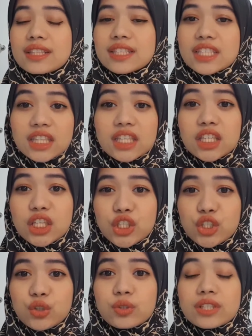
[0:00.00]
certain
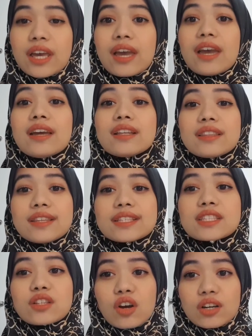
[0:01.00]
issues and
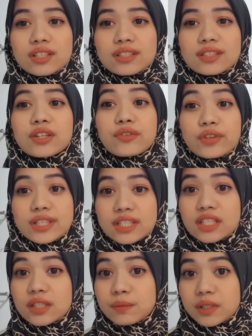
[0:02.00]
this causes a
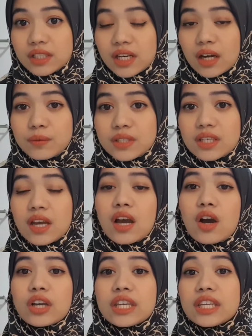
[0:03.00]
reasonable doubts
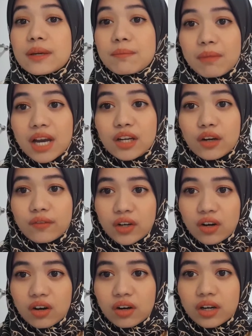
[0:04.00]
in the mind of the
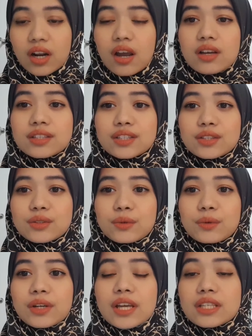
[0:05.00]
court.
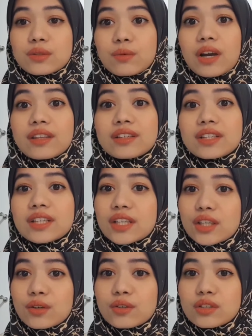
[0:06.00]
So that's why the
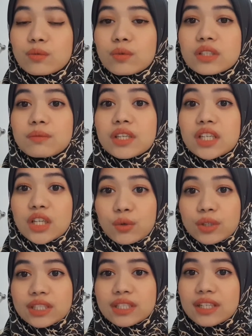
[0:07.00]
accused was be
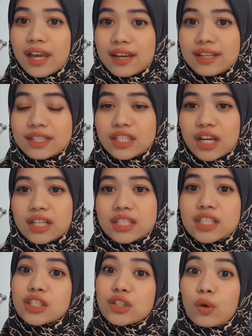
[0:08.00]
acquitted and
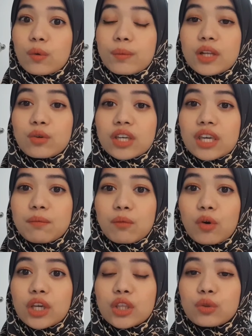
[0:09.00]
discharged. So we'll be looking
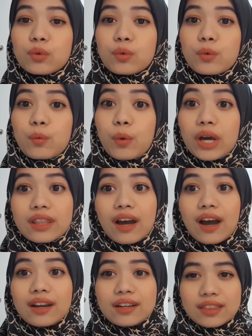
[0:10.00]
more into what
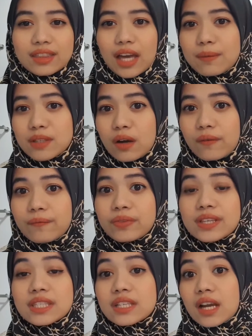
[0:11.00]
are the types of
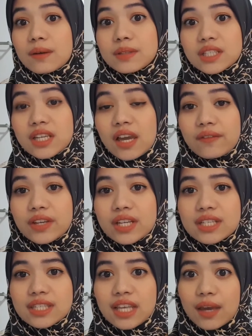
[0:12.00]
circumstantial
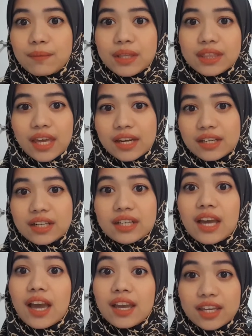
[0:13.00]
evidence that have been
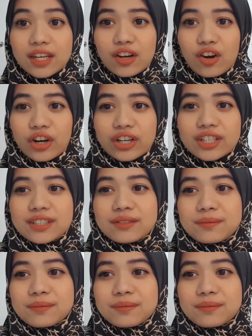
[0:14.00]
tendered in the court.